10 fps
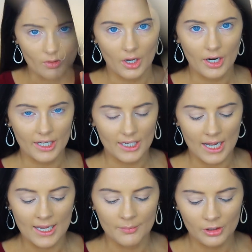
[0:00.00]
Alright, and
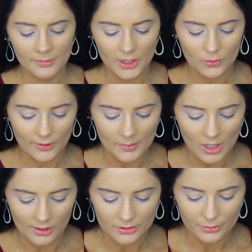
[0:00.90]
I am going to be cream
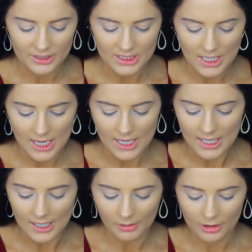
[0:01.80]
contouring today,
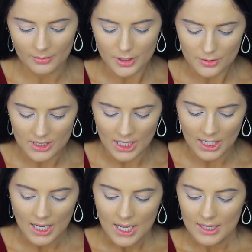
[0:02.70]
and I'm going to be using